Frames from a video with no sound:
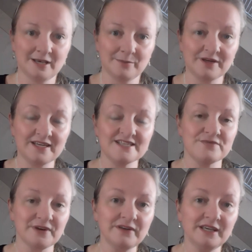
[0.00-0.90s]
But it's
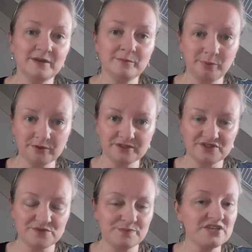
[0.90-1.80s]
very important,
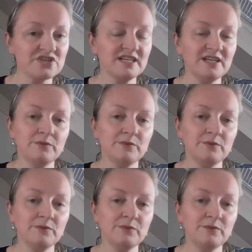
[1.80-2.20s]
especially